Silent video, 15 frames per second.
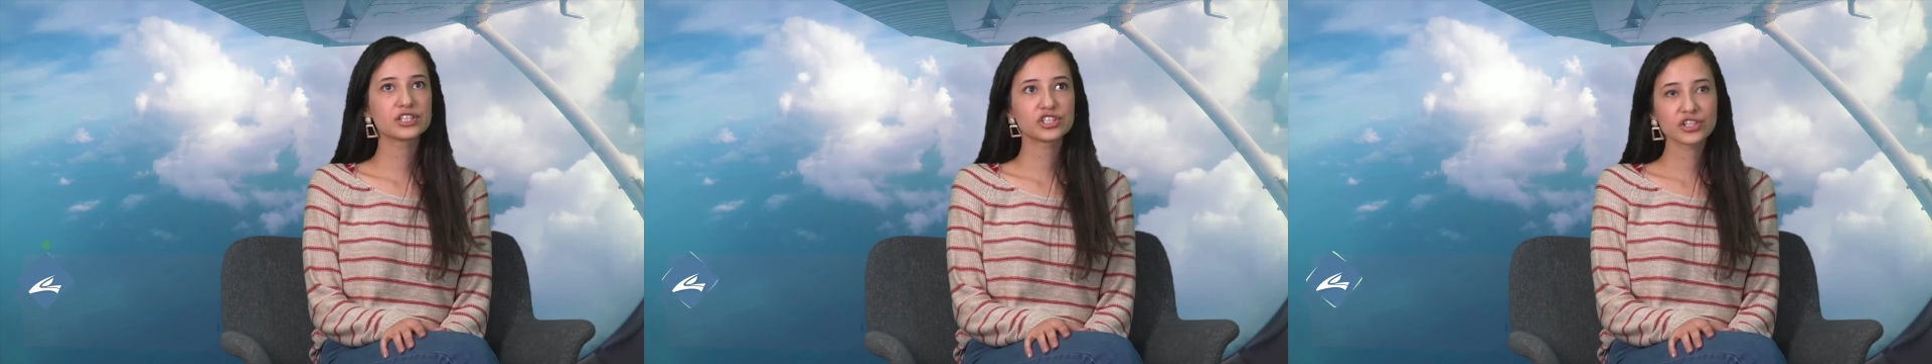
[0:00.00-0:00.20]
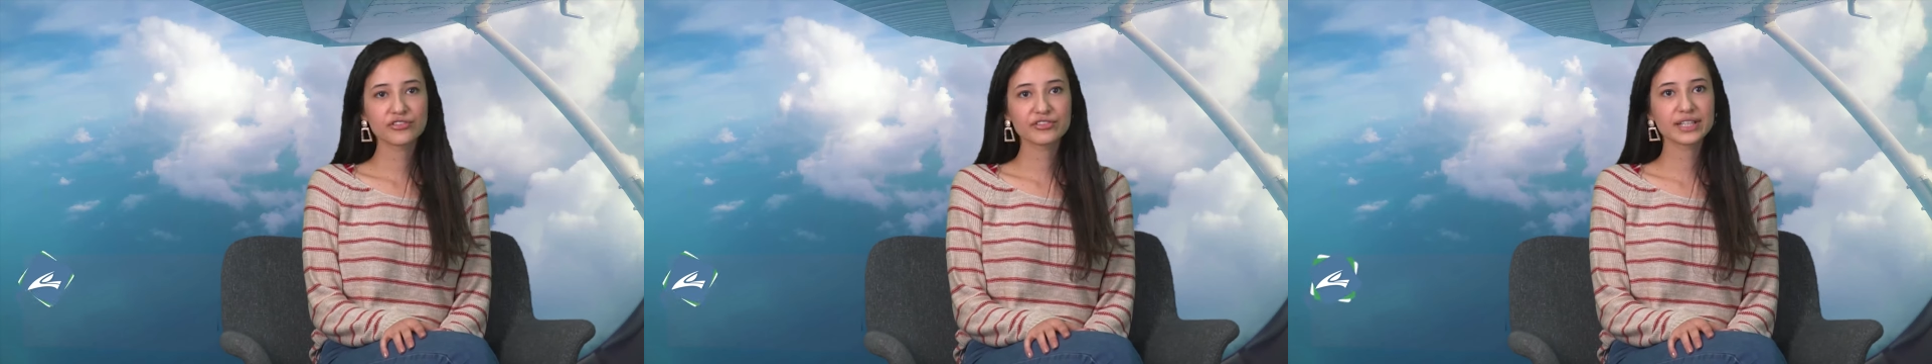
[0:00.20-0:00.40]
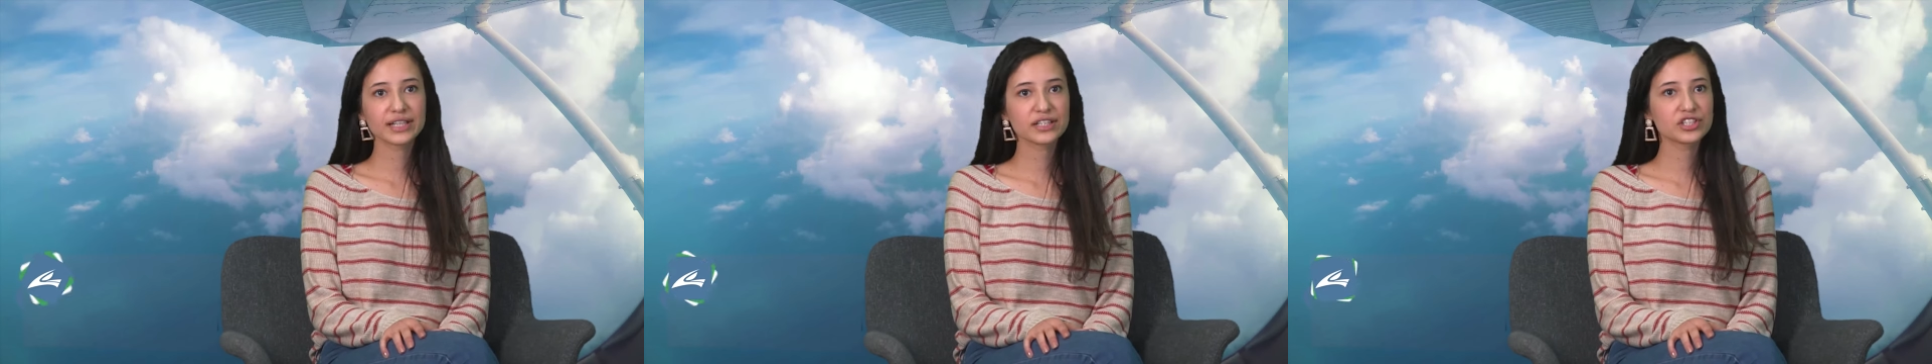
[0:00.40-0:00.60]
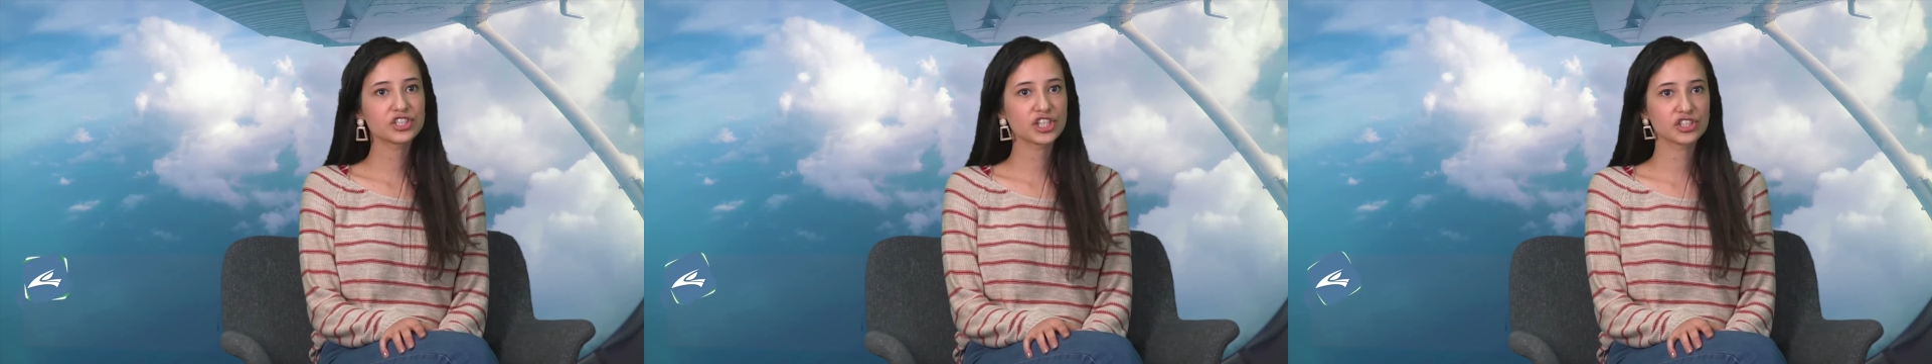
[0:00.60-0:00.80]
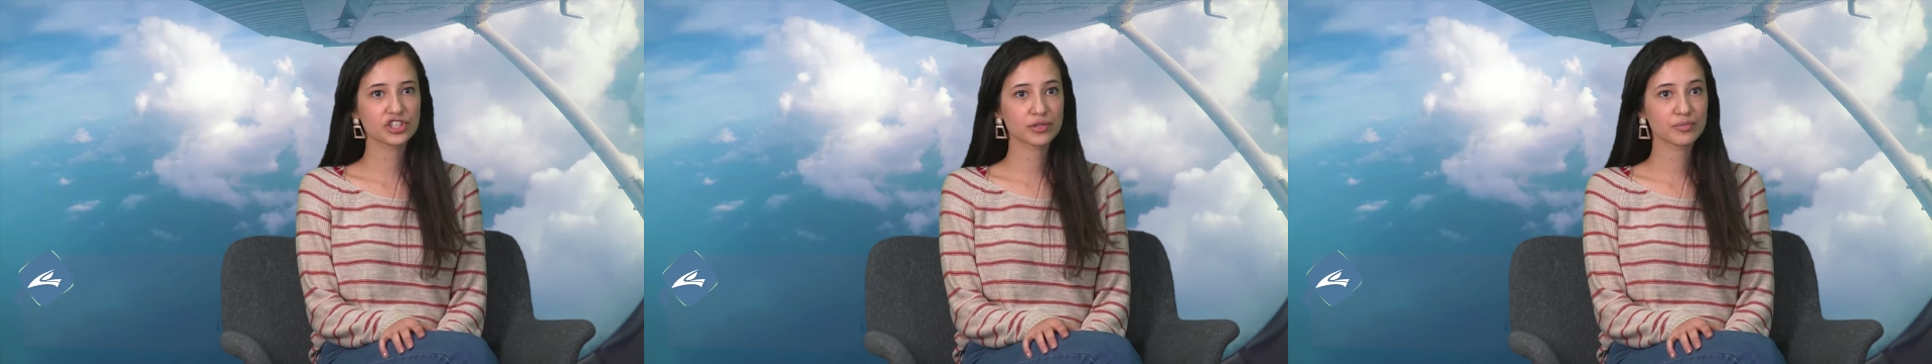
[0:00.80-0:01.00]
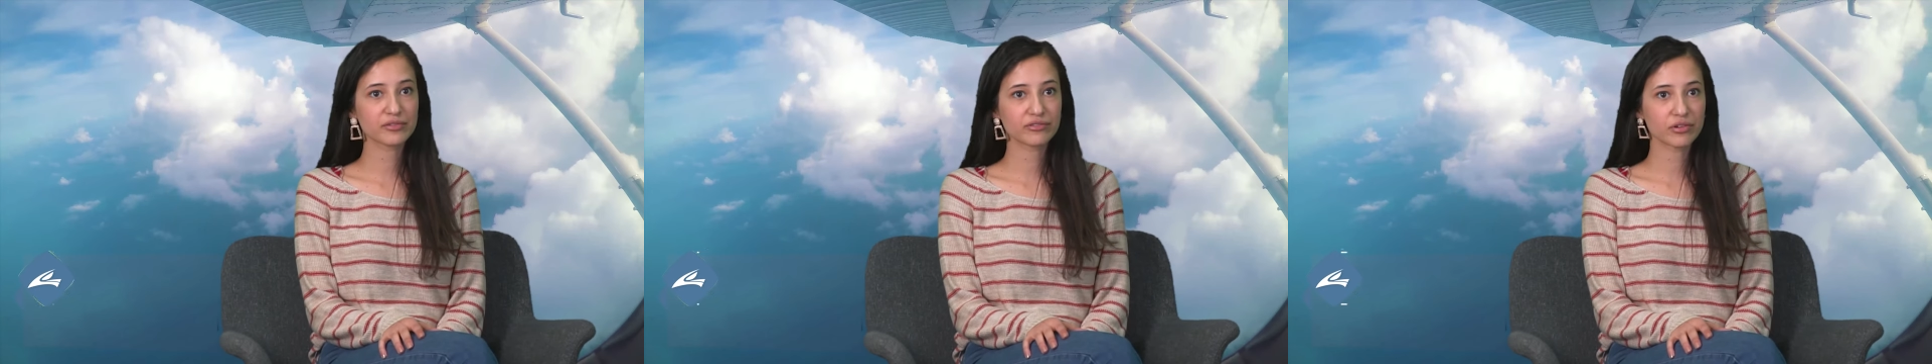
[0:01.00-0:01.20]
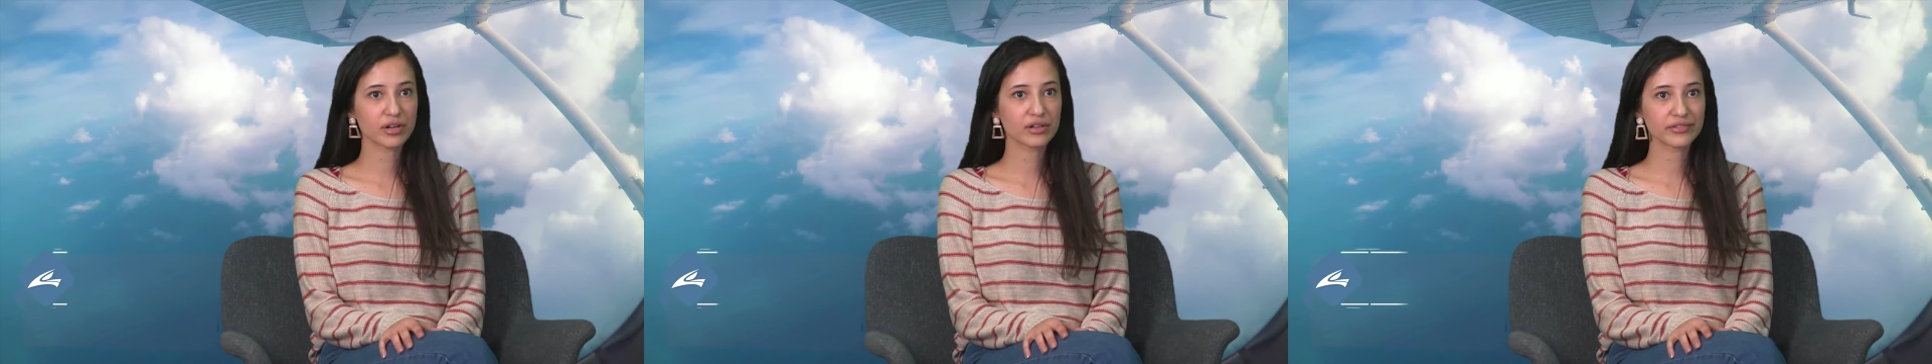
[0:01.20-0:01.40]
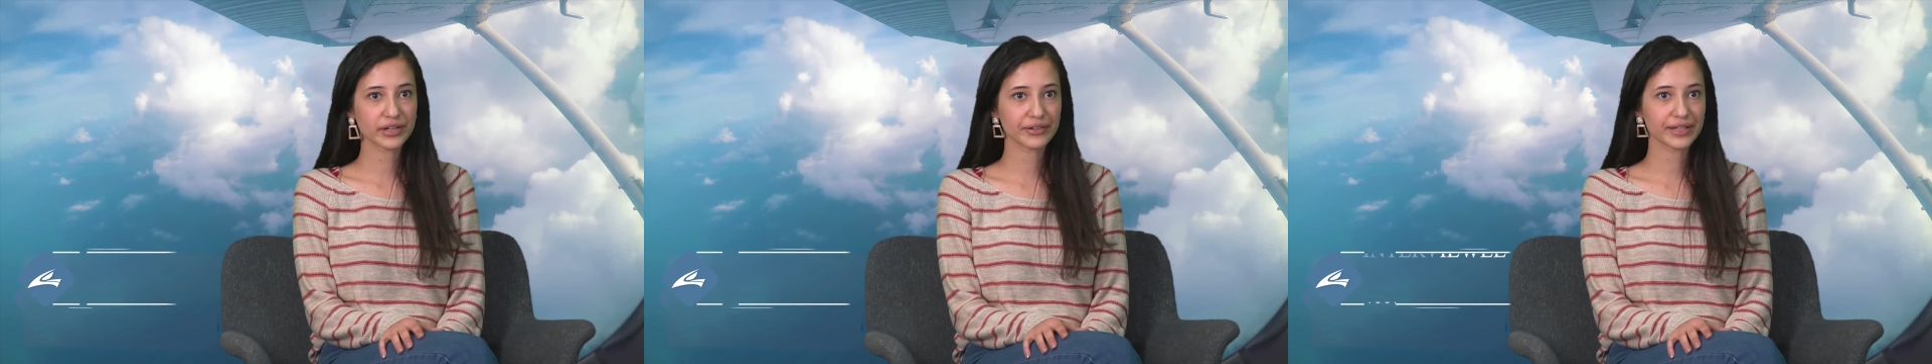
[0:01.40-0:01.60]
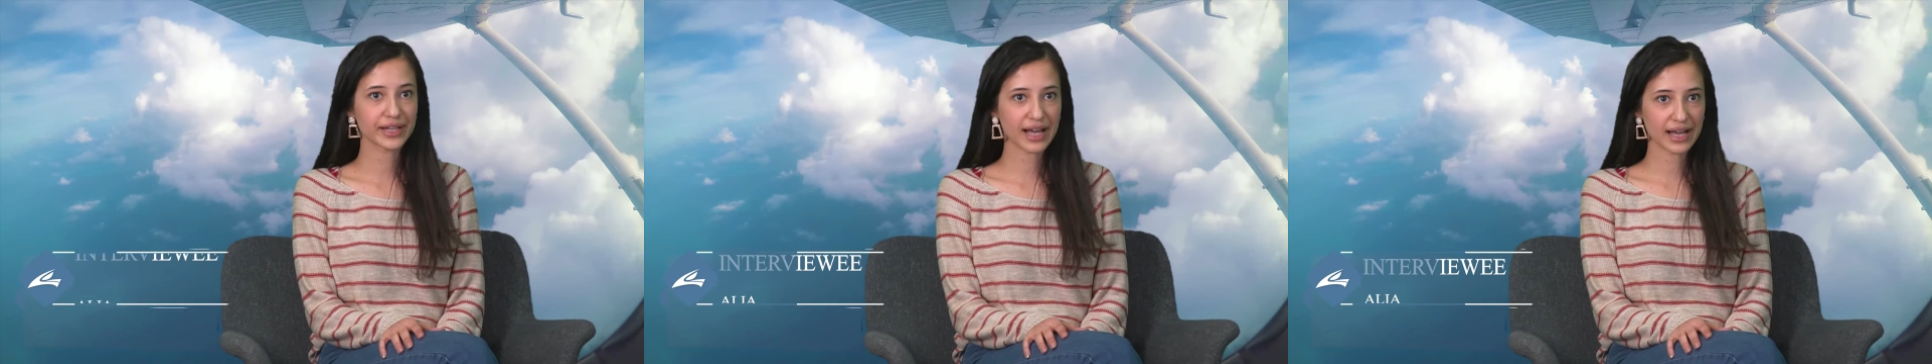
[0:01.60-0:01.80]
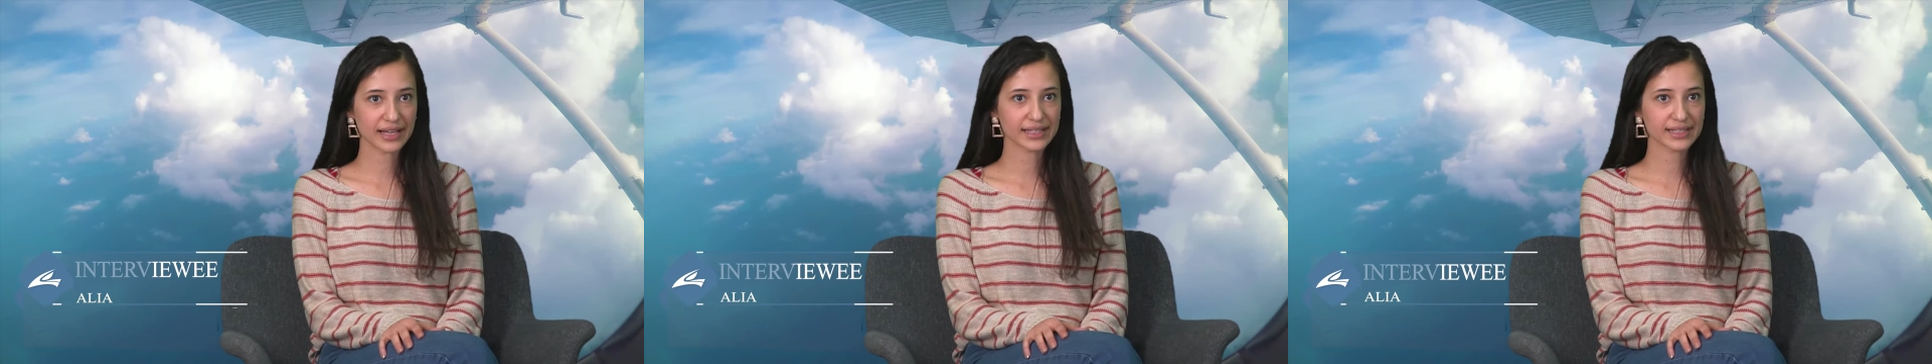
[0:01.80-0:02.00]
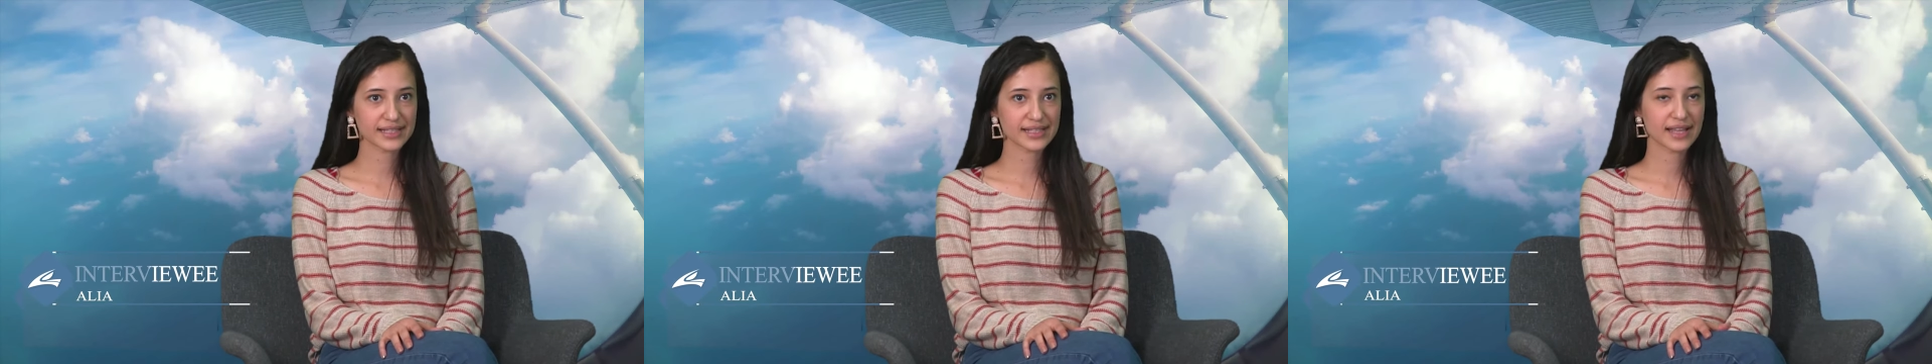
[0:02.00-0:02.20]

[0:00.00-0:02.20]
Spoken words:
shifting and changing before our very eyes.